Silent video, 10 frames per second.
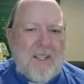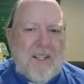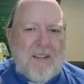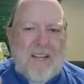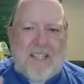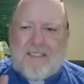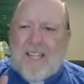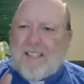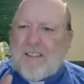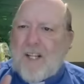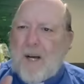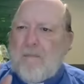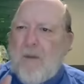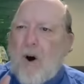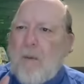That's that
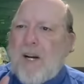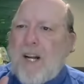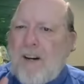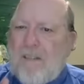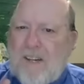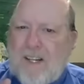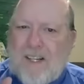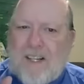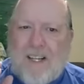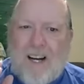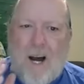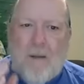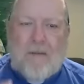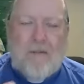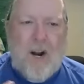moment of,
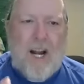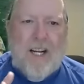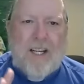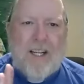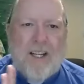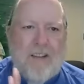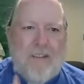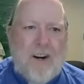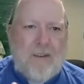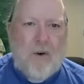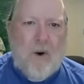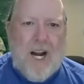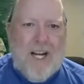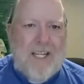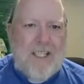I'm afraid, therefore
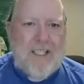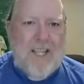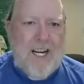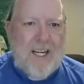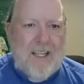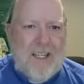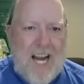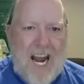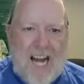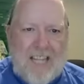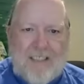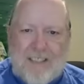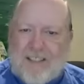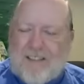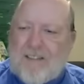I need to take action.